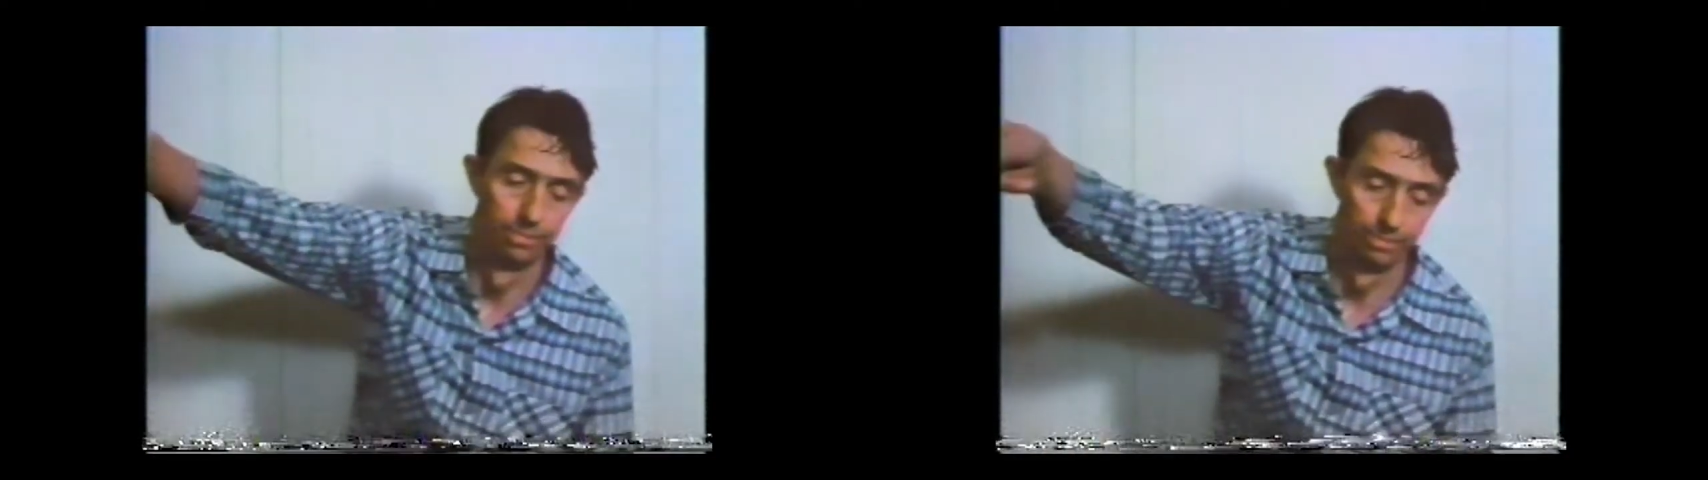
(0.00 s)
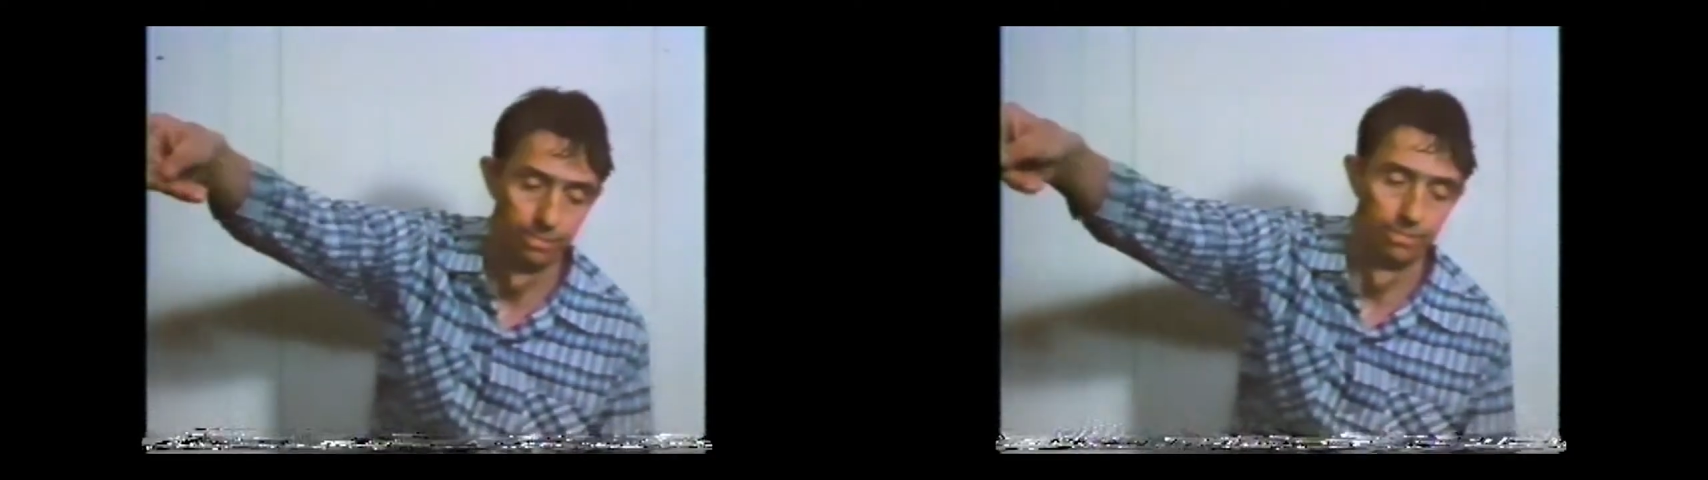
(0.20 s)

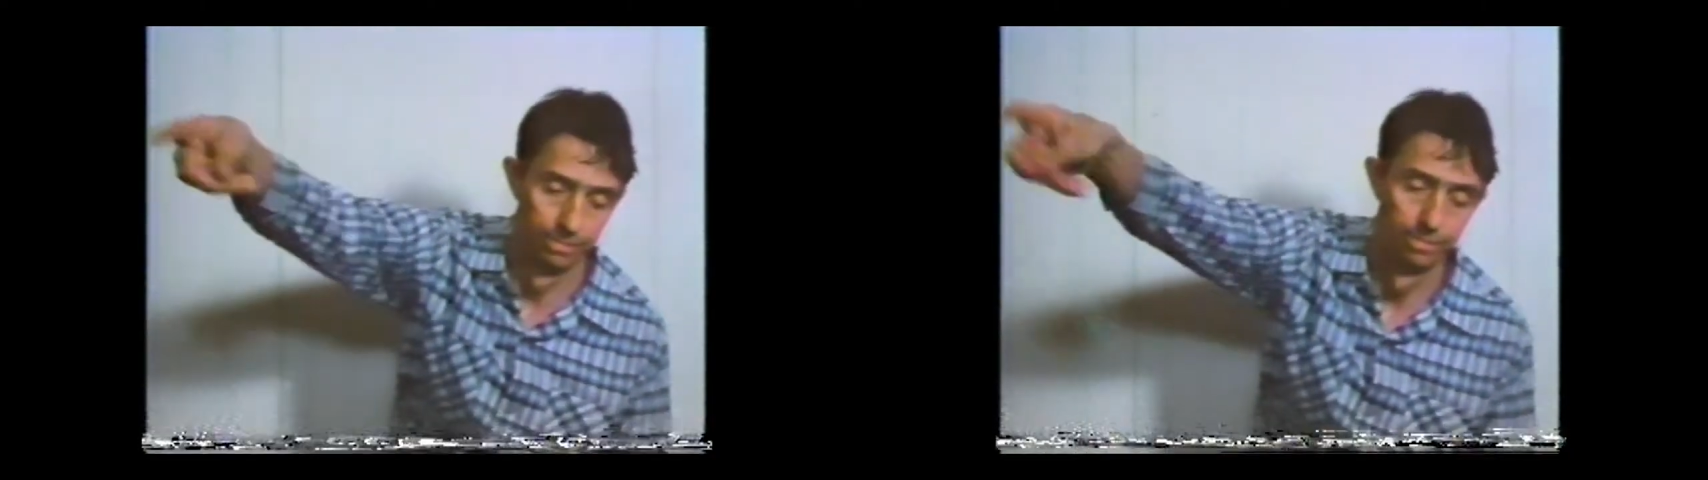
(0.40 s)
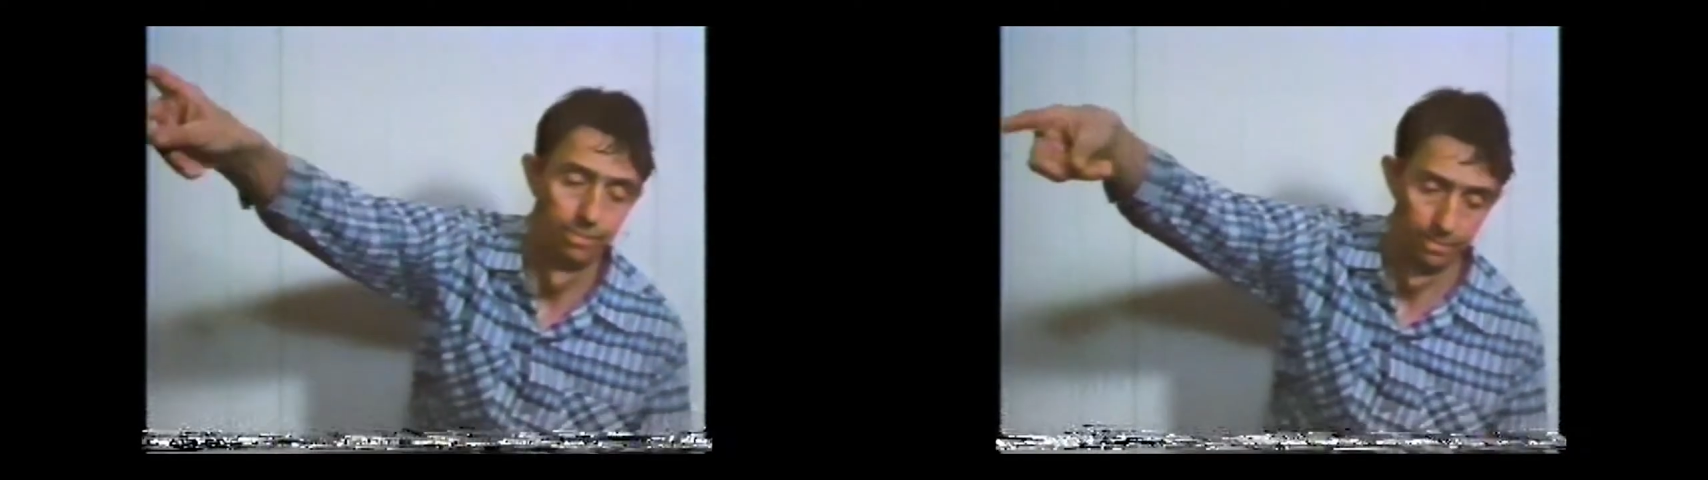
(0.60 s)
the
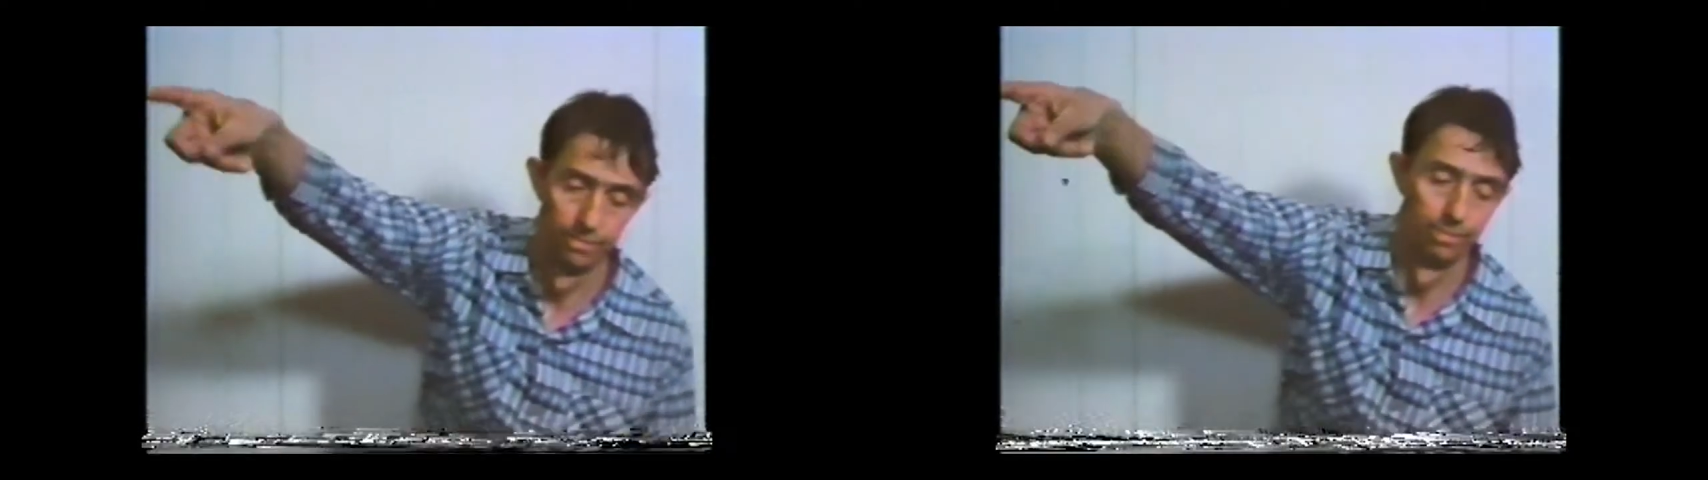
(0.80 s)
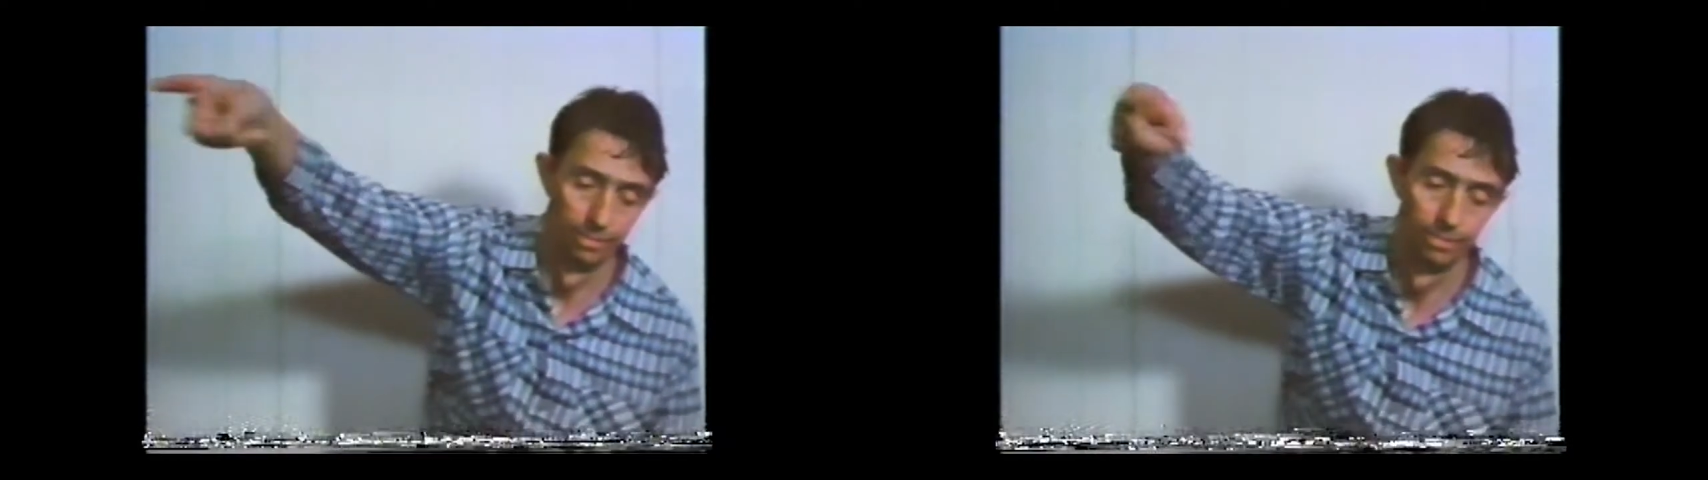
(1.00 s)
sudden
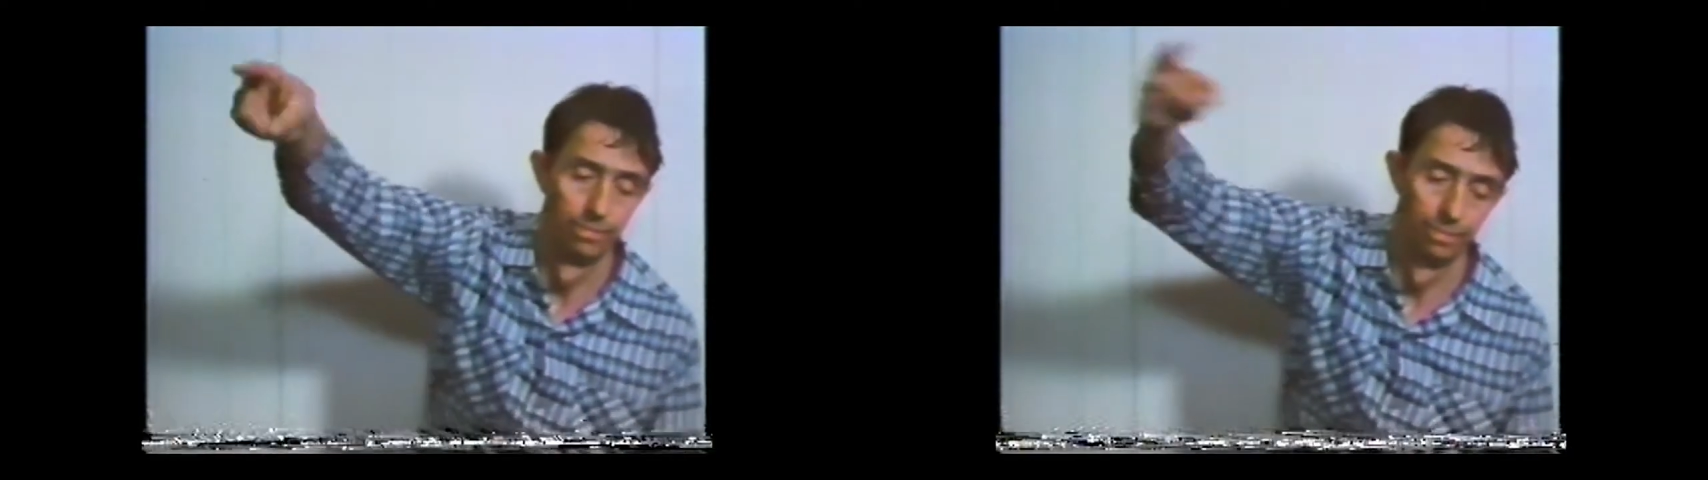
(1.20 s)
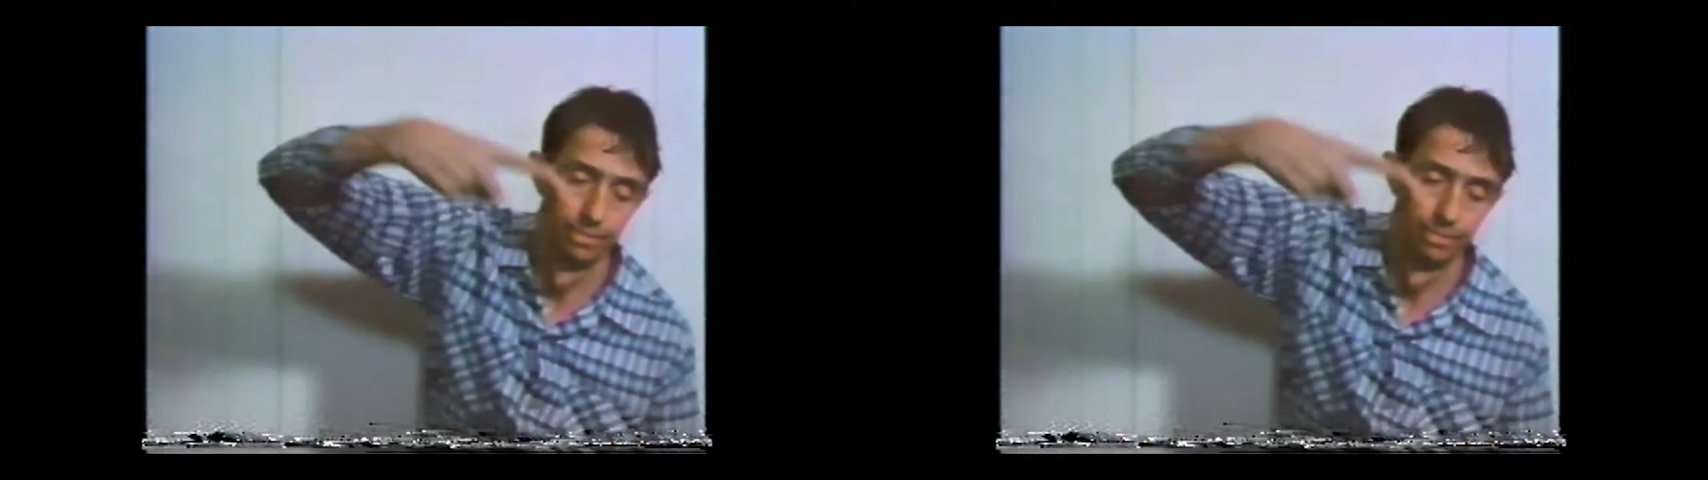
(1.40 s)
appearance of